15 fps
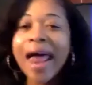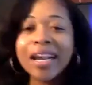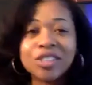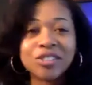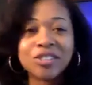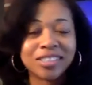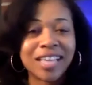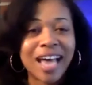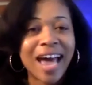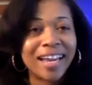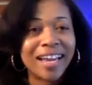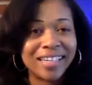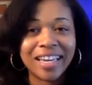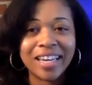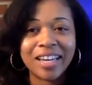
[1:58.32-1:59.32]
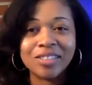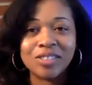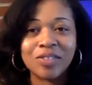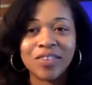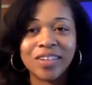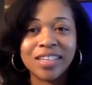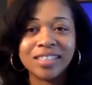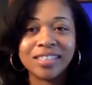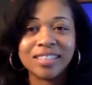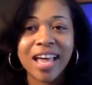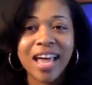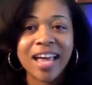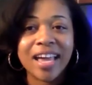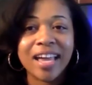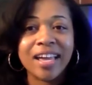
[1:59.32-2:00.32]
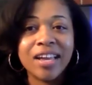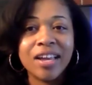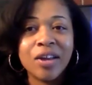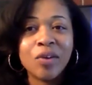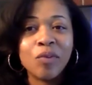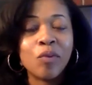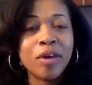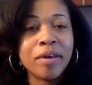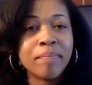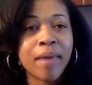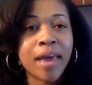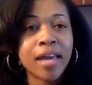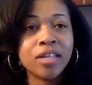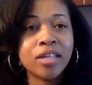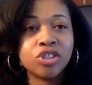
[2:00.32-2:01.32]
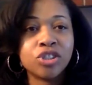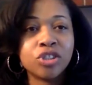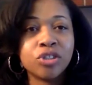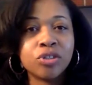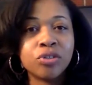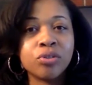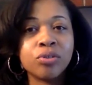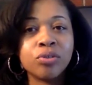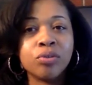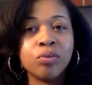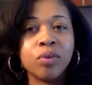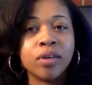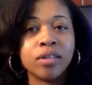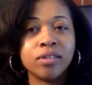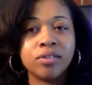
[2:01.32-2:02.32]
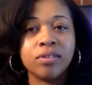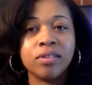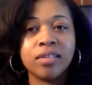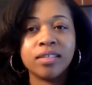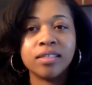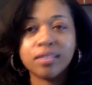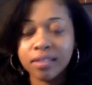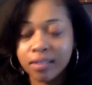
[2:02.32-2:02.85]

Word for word: did you decide to get into real estate? What made you want to do this?